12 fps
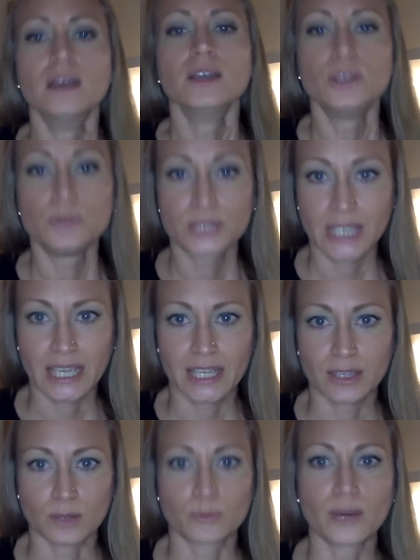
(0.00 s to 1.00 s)
you just can't get
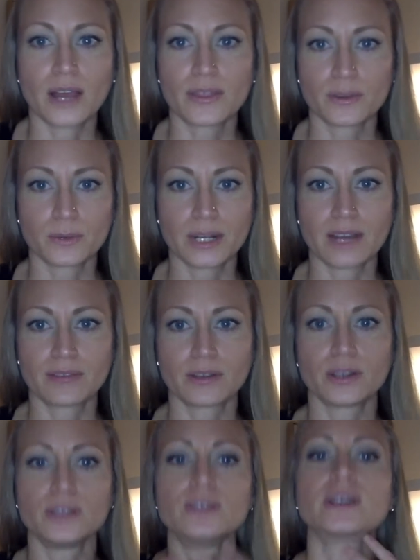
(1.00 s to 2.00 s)
your breath or whatever.
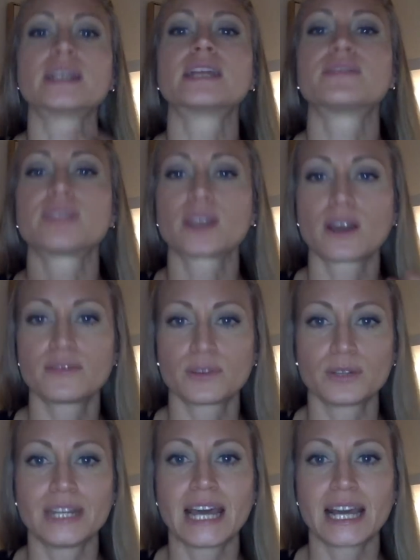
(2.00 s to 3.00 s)
You got to get everything off your
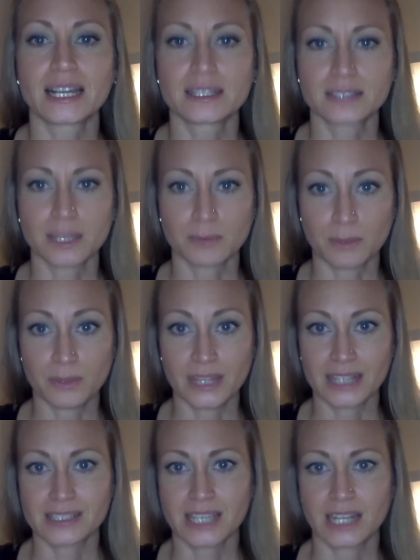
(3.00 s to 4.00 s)
neck. Like maybe
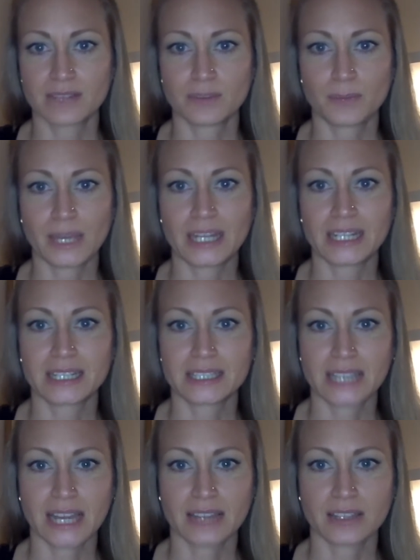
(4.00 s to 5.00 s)
that's kind of a panic
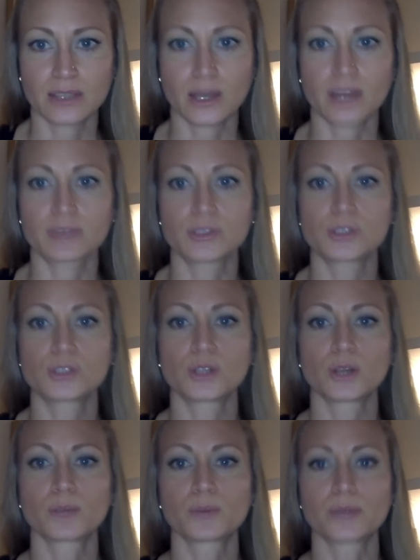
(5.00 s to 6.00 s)
attack that you have.
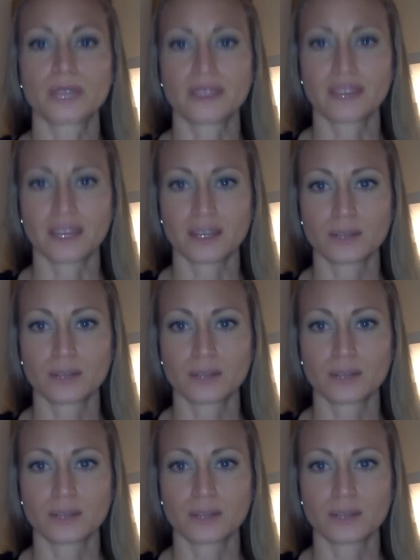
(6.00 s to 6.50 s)
start breathing.